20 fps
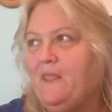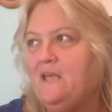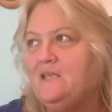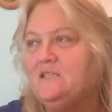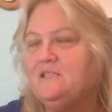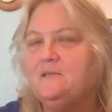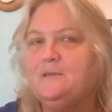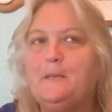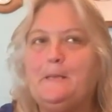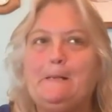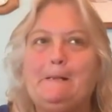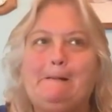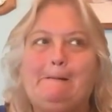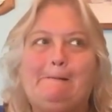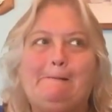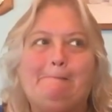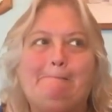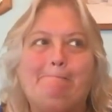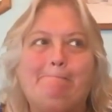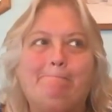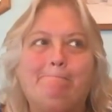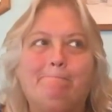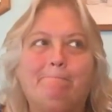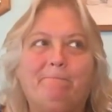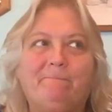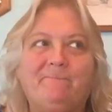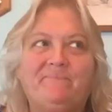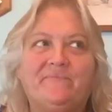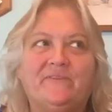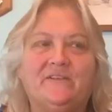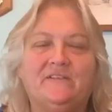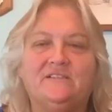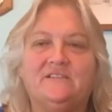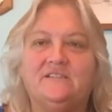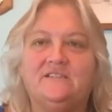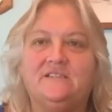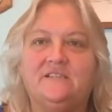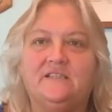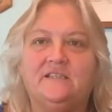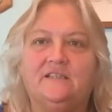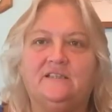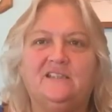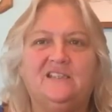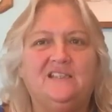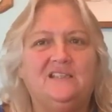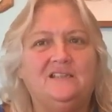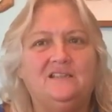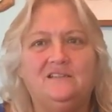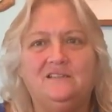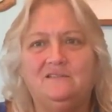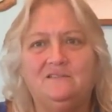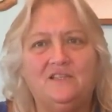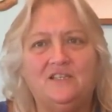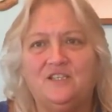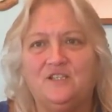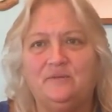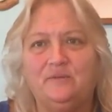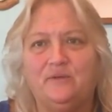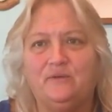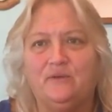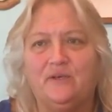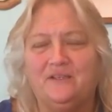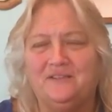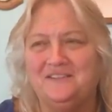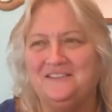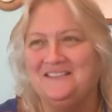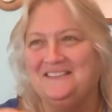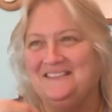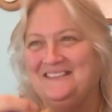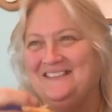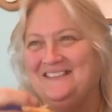I said, oh. I said, yeah, no, you're not going to be around.